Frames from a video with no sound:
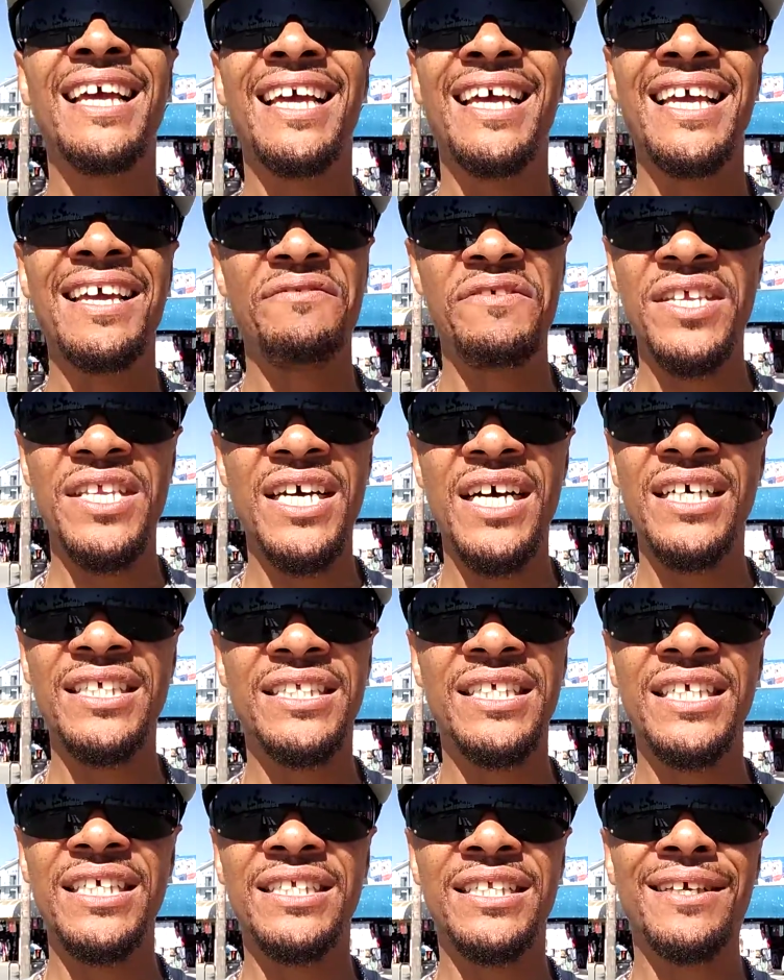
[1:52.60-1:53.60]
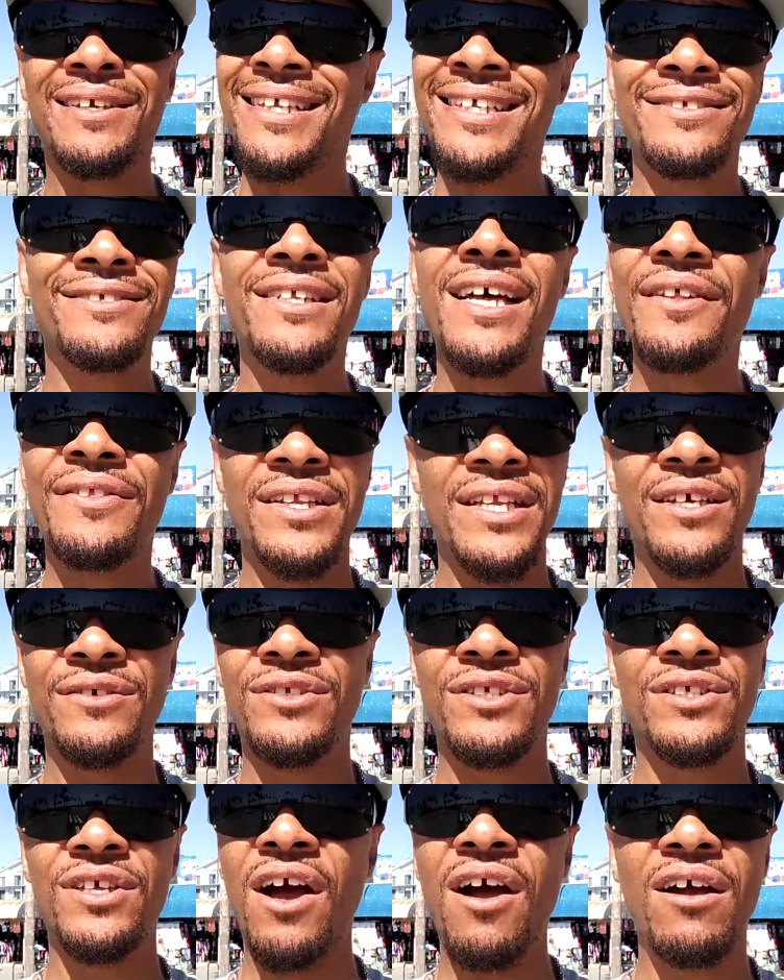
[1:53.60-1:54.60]
If he does this, there's nothing else
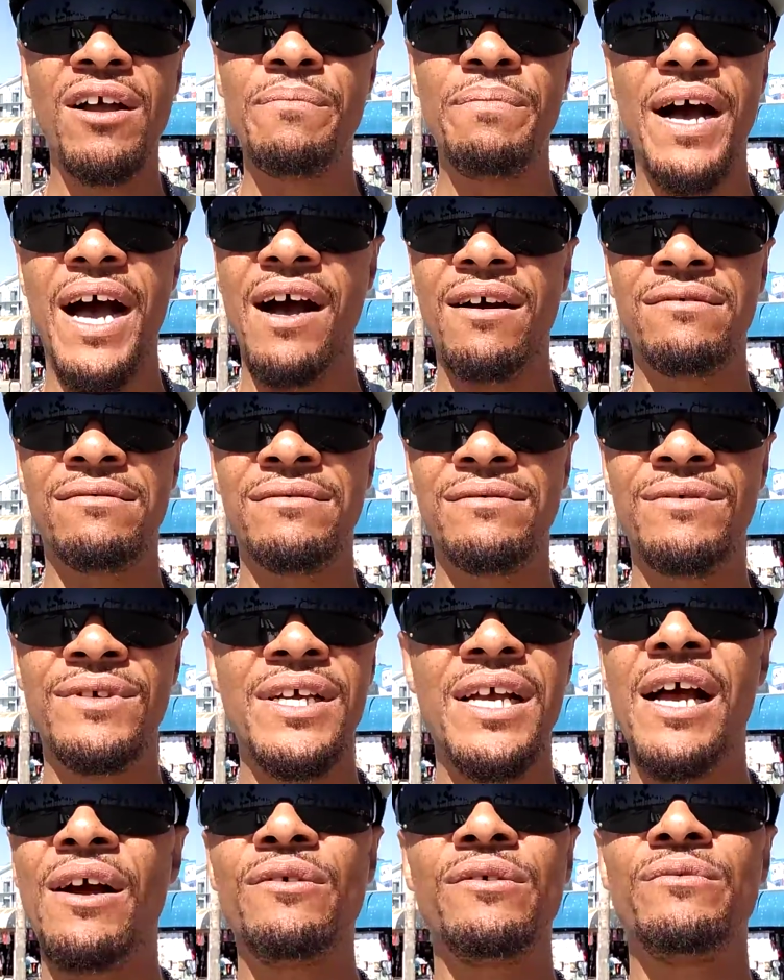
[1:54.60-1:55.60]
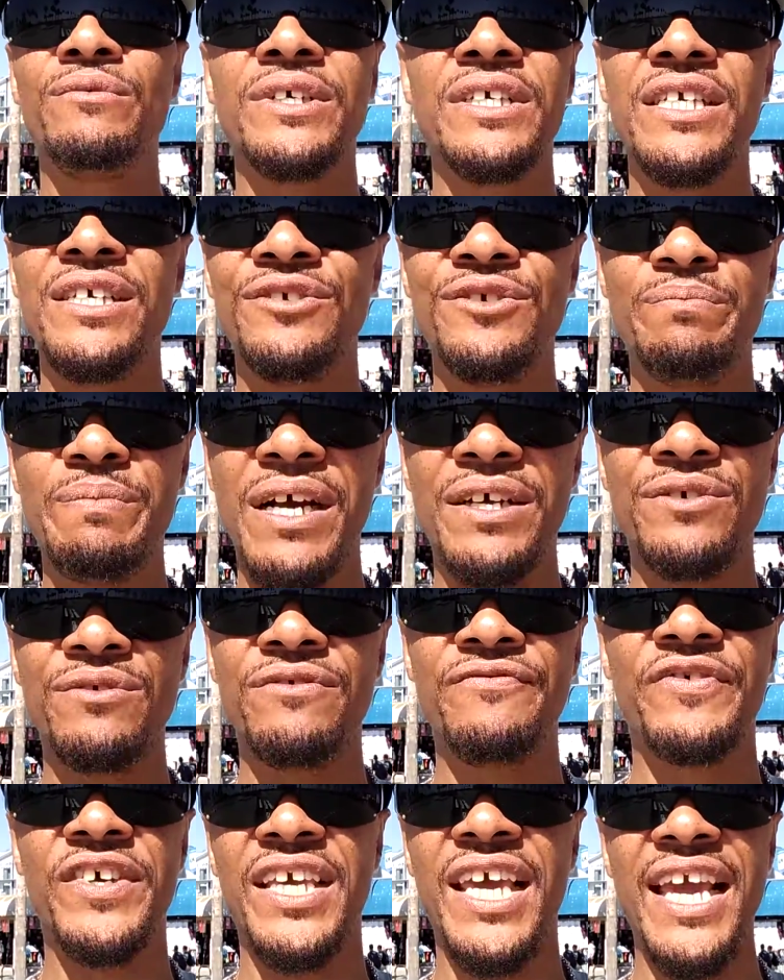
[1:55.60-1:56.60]
to talk about. Well, I don't want to hear you about
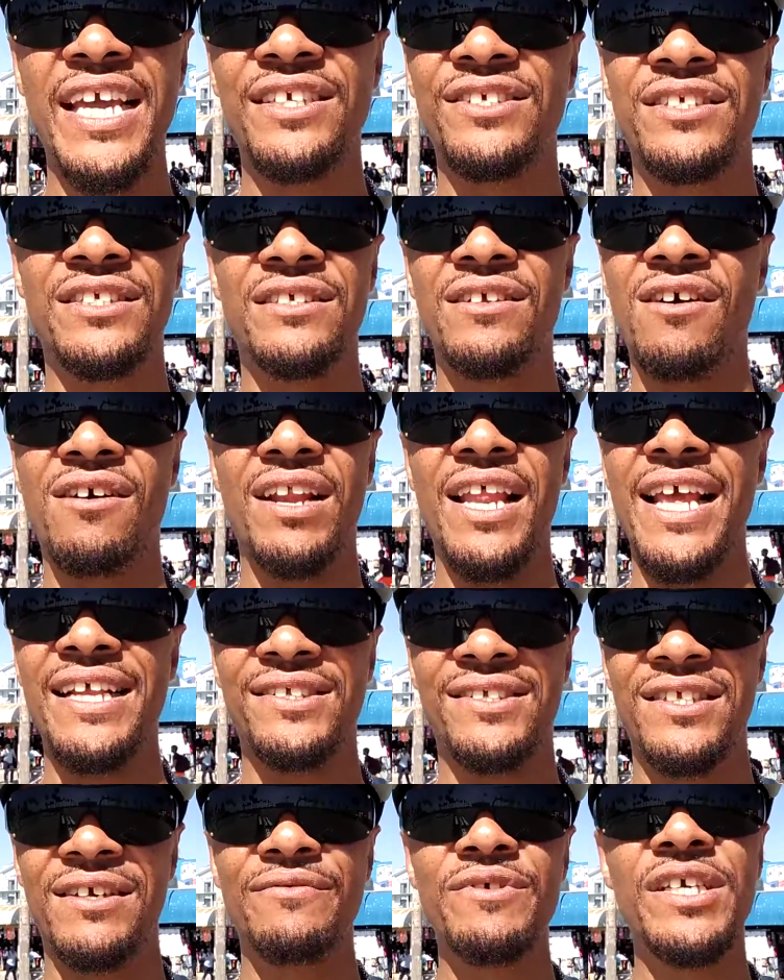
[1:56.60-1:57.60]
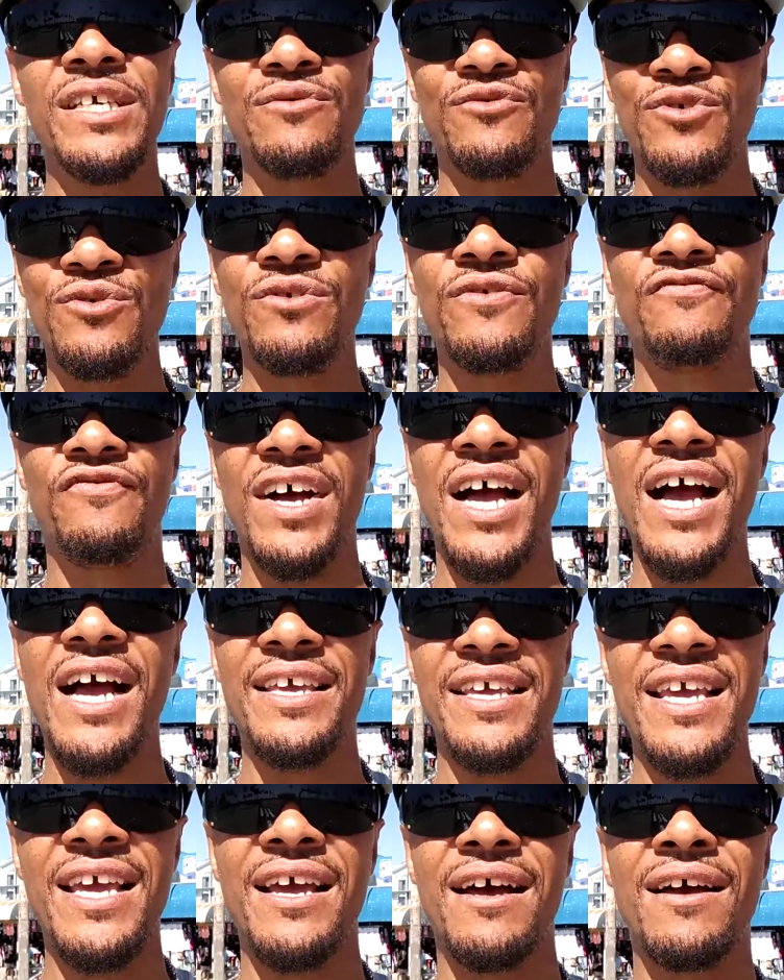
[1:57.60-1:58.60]
unification and all that stuff. He can unify,
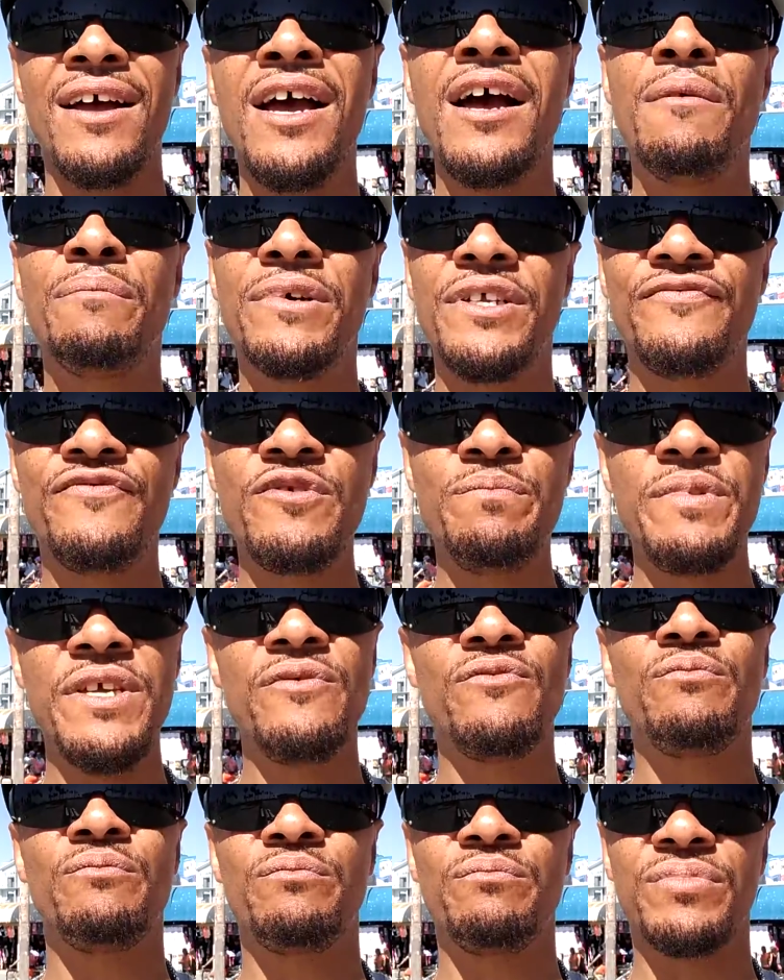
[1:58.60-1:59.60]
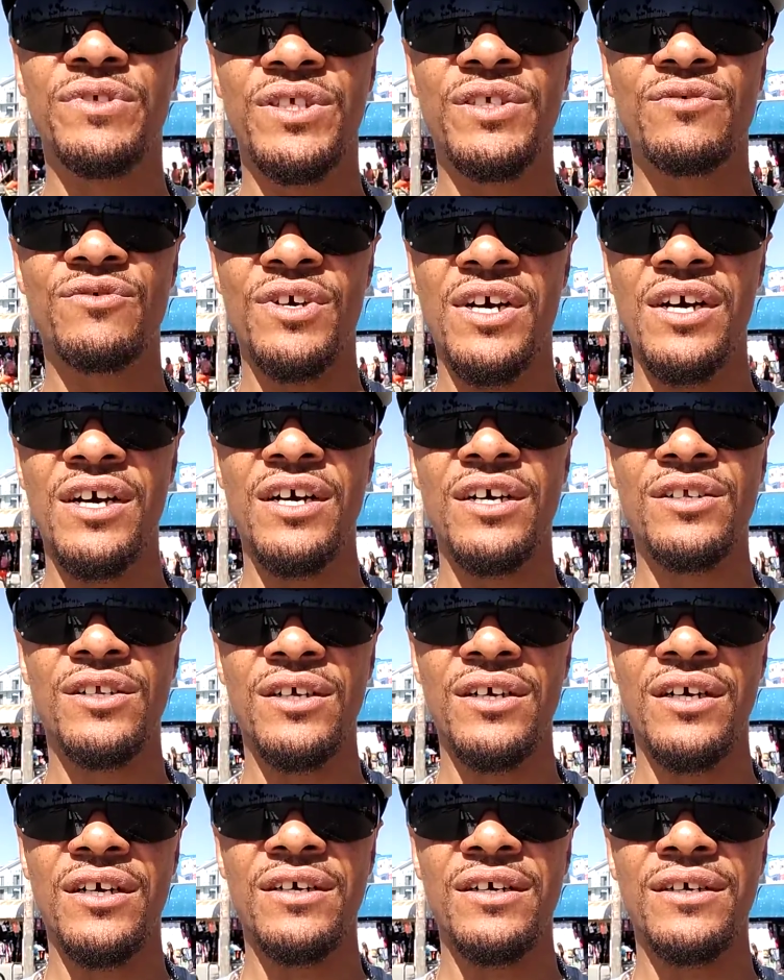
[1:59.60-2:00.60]
yeah. But if you be
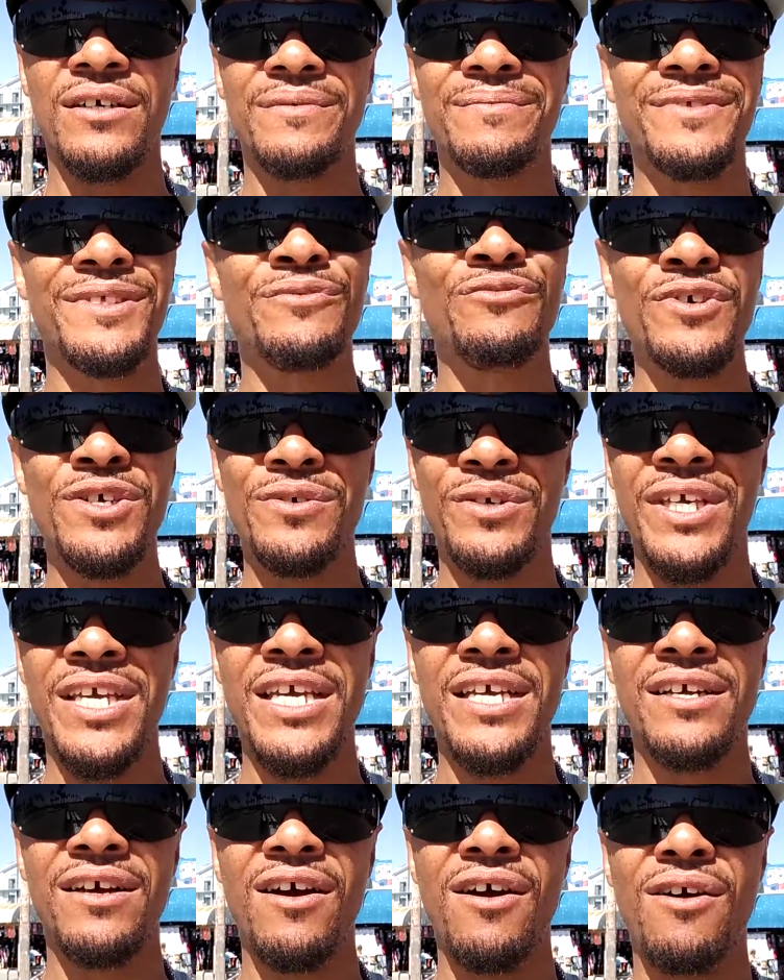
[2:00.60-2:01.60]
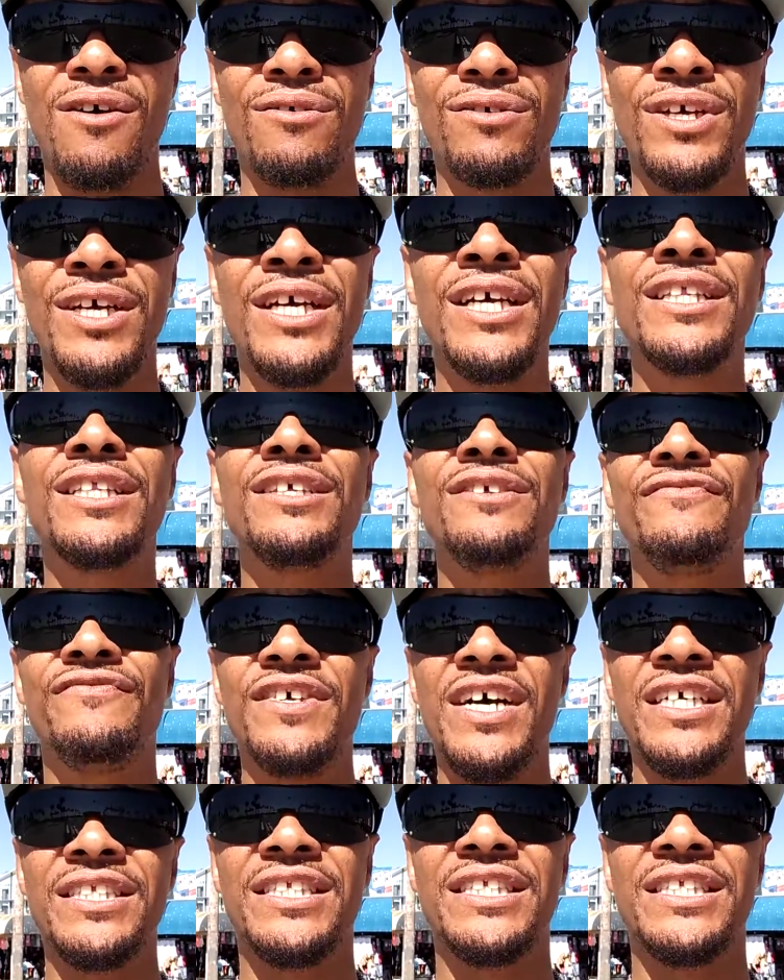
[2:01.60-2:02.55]
the real King Kong, then you've done